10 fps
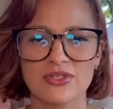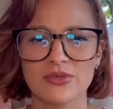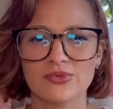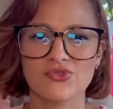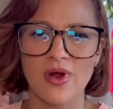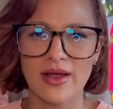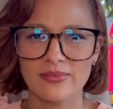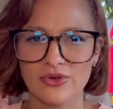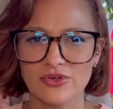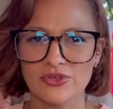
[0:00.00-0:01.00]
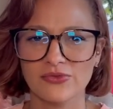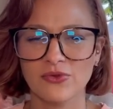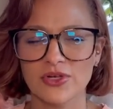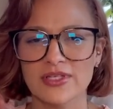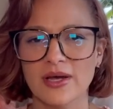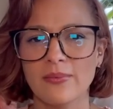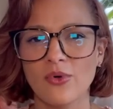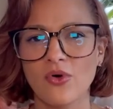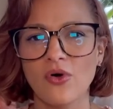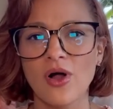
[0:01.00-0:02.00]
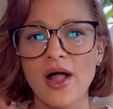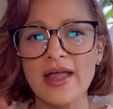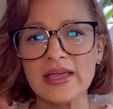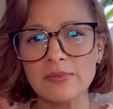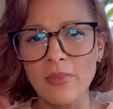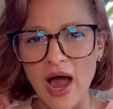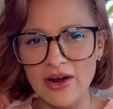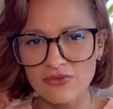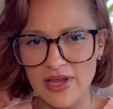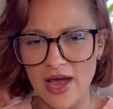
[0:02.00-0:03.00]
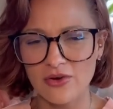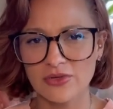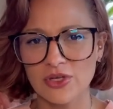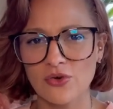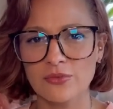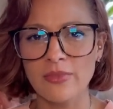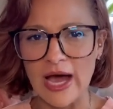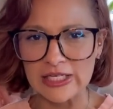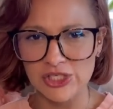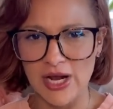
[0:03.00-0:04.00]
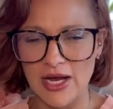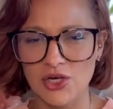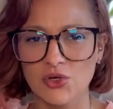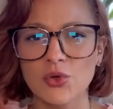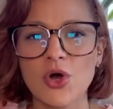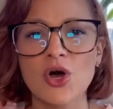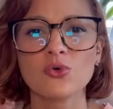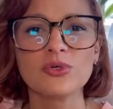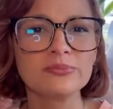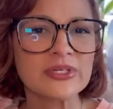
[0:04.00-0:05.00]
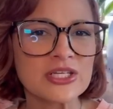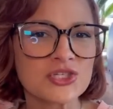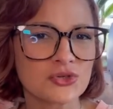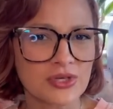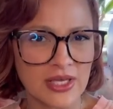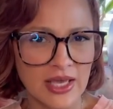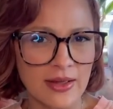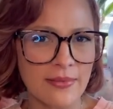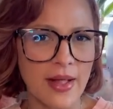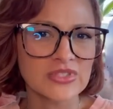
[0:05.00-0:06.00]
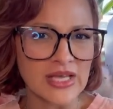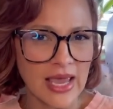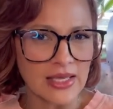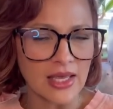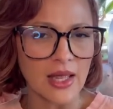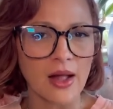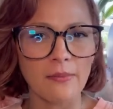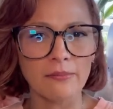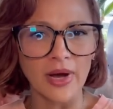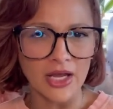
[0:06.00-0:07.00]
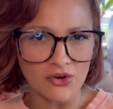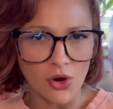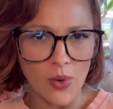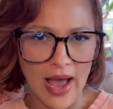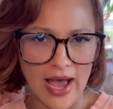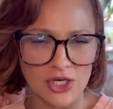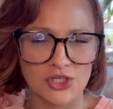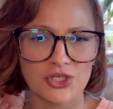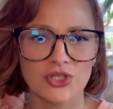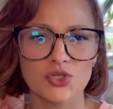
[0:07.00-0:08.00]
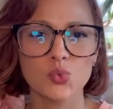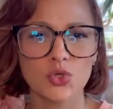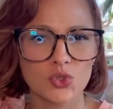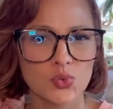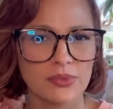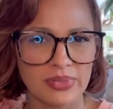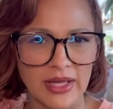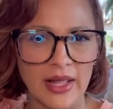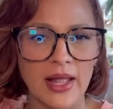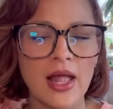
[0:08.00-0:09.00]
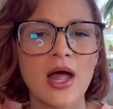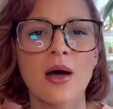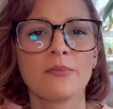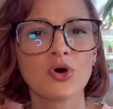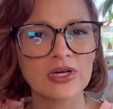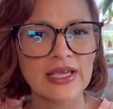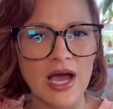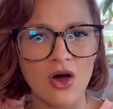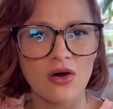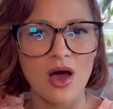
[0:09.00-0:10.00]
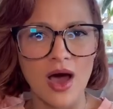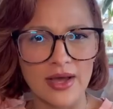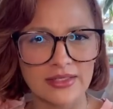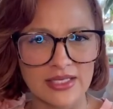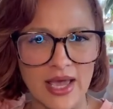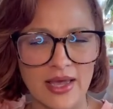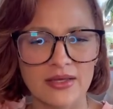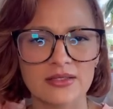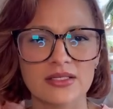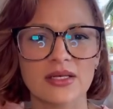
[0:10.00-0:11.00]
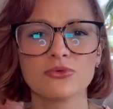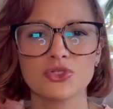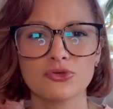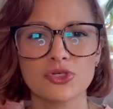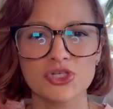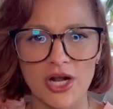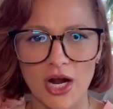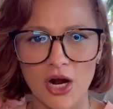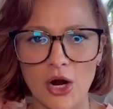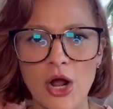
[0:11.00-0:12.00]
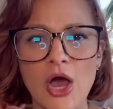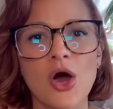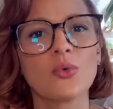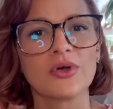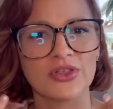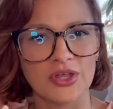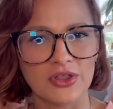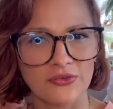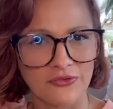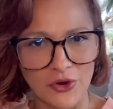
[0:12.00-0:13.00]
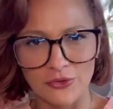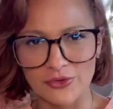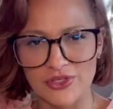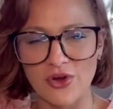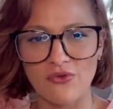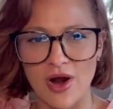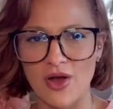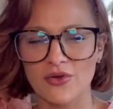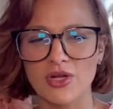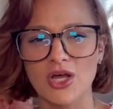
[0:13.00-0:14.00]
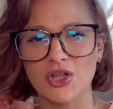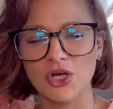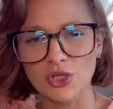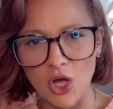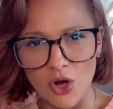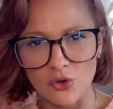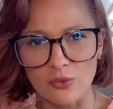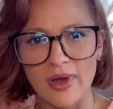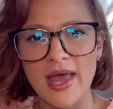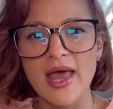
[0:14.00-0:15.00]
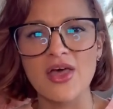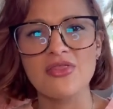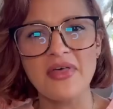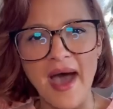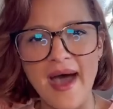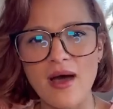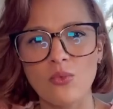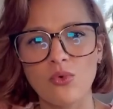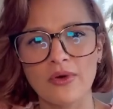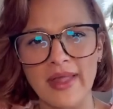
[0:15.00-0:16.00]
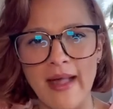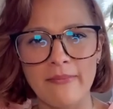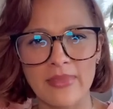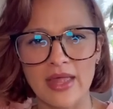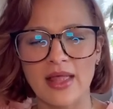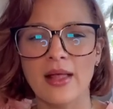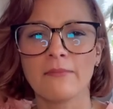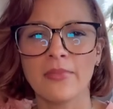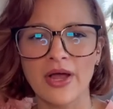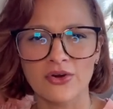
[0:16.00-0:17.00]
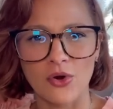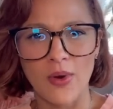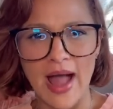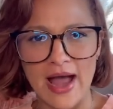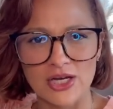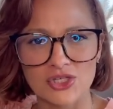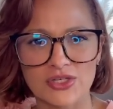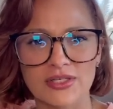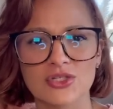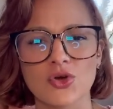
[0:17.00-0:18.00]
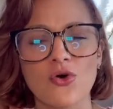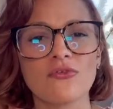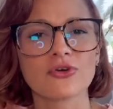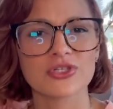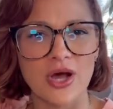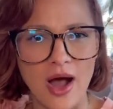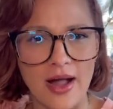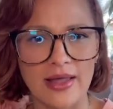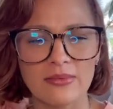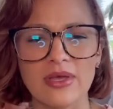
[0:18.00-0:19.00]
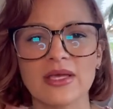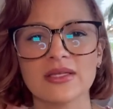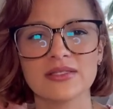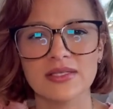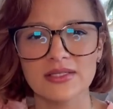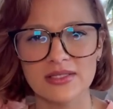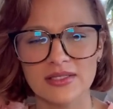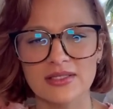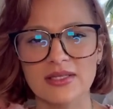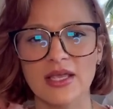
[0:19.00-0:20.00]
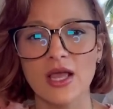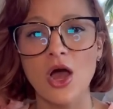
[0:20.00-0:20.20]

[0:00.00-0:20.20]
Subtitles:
subscribers, for example, in my reality on my channel, would be to keep taking micro actions, which would be putting out content to share with the folks around the globe. That will get me micro actions over time and consistency,